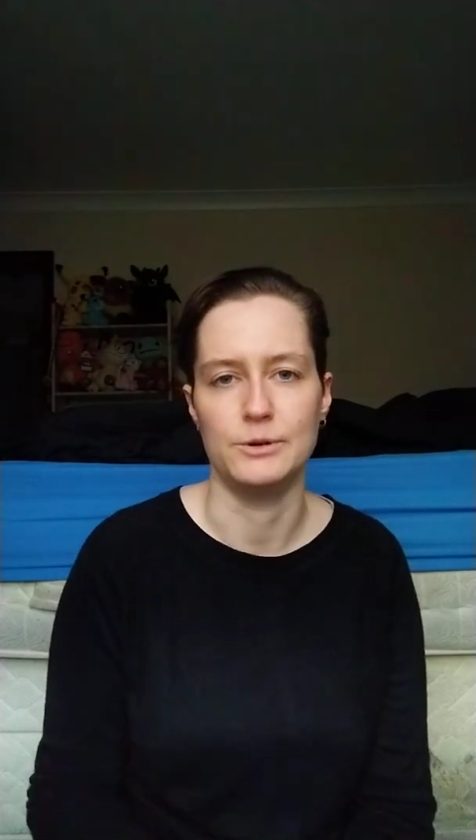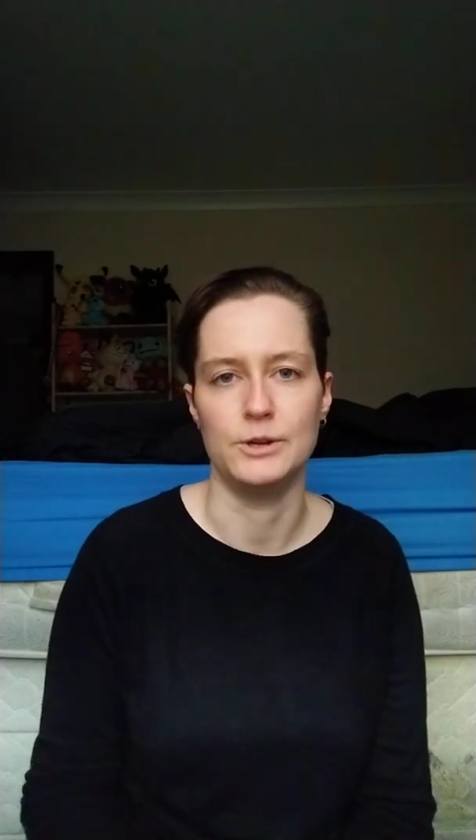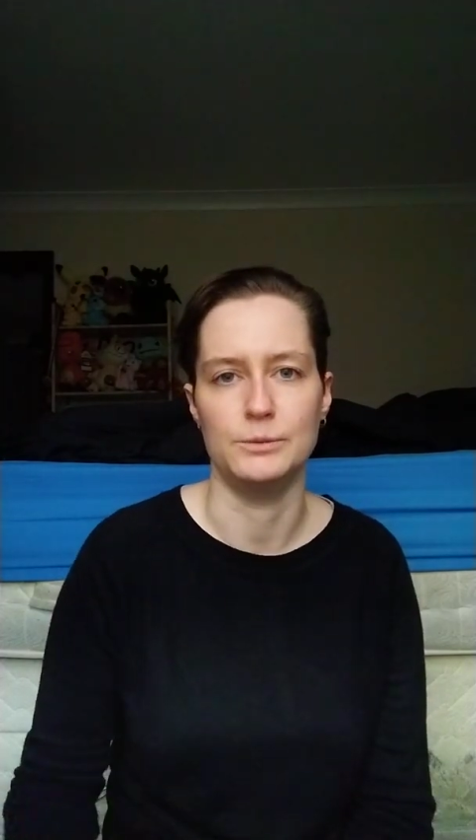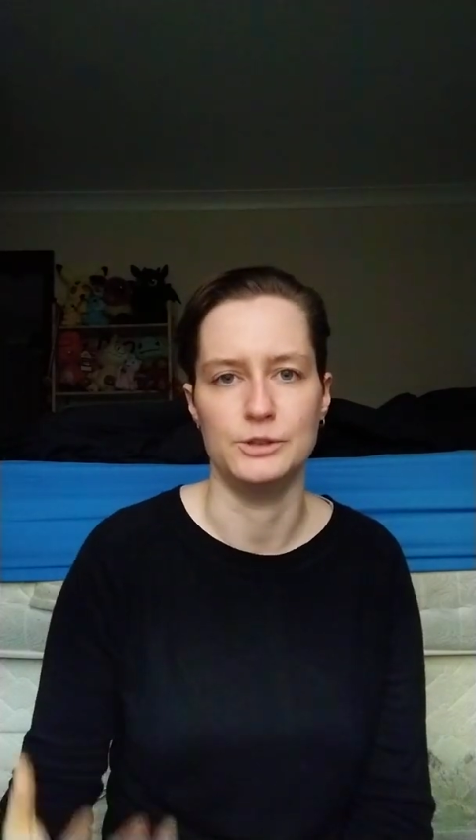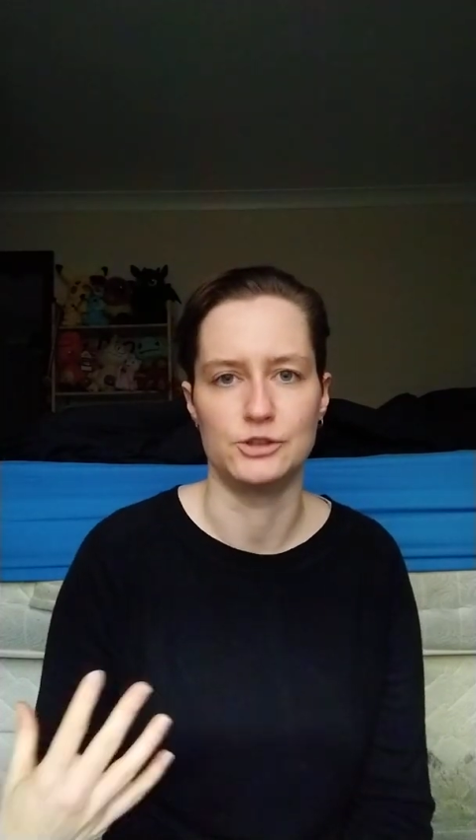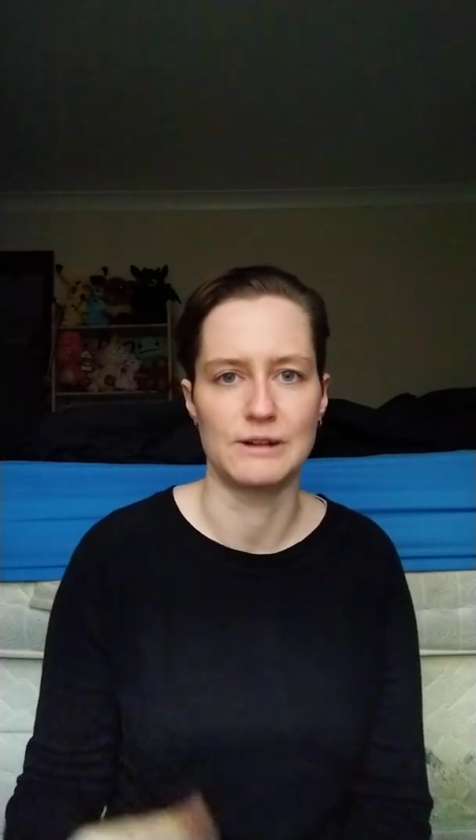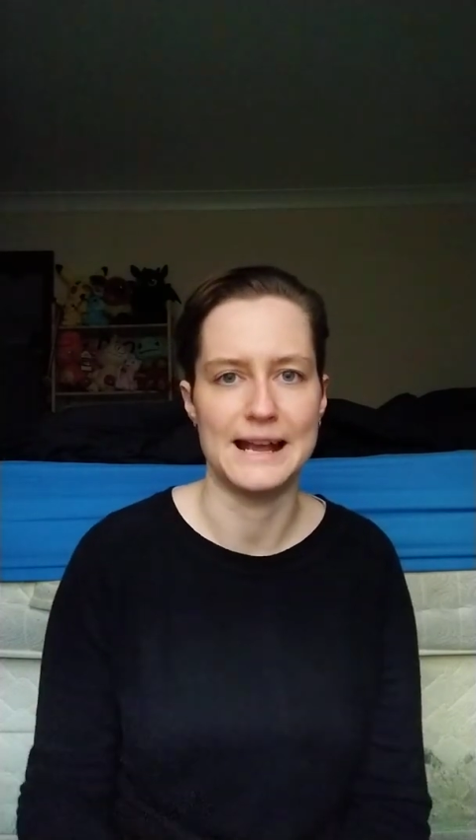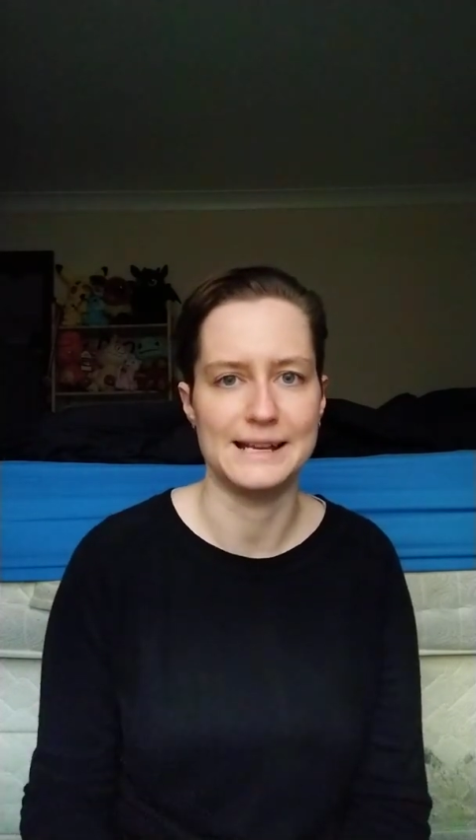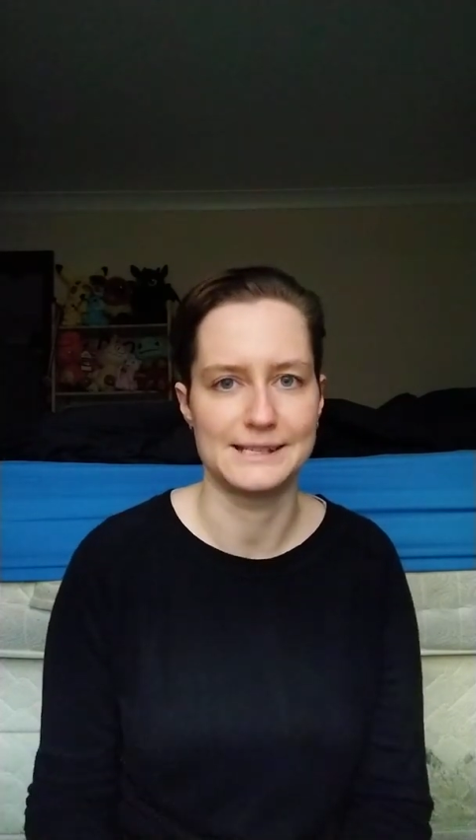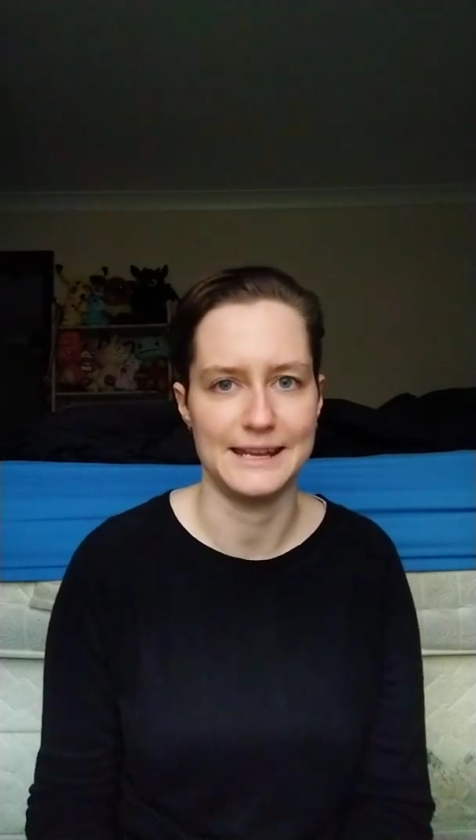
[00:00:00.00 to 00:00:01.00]
who were
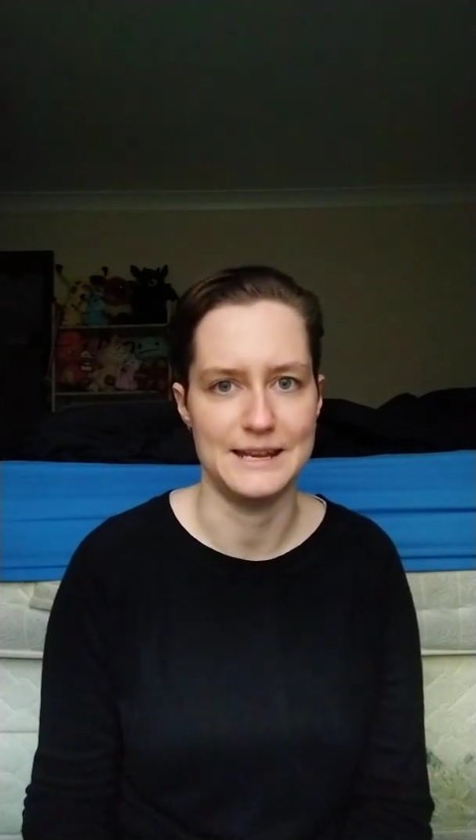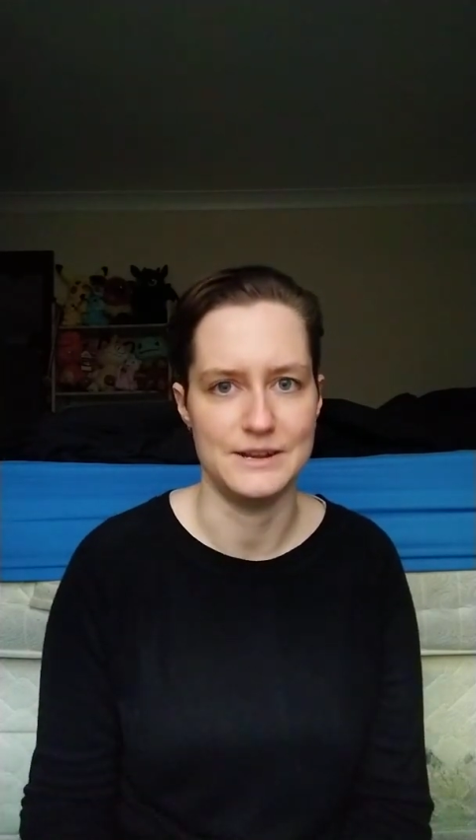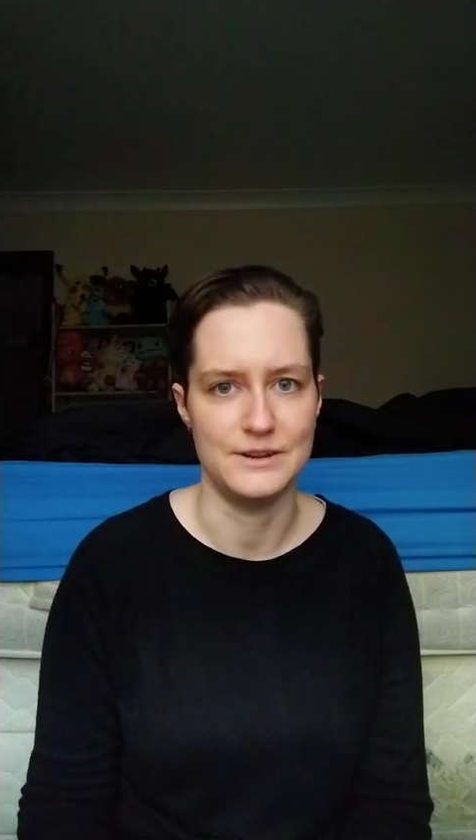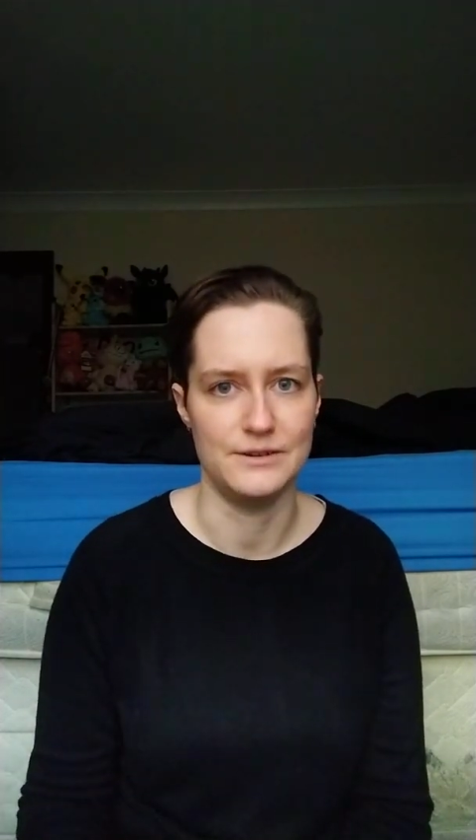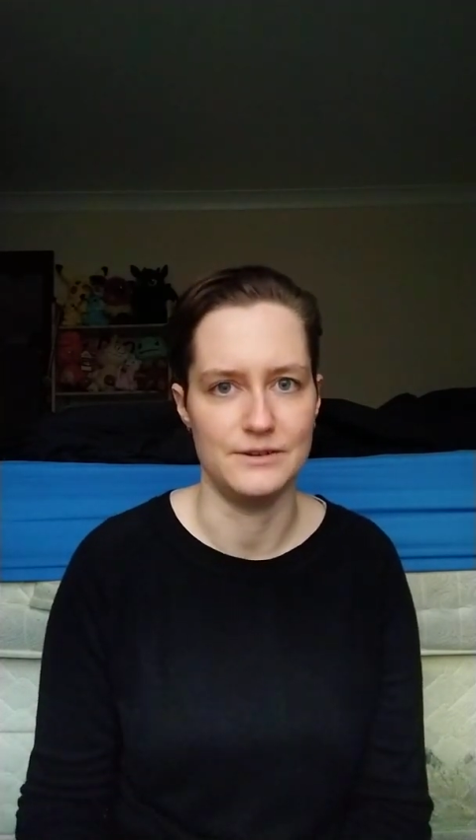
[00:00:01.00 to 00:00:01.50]
dressed in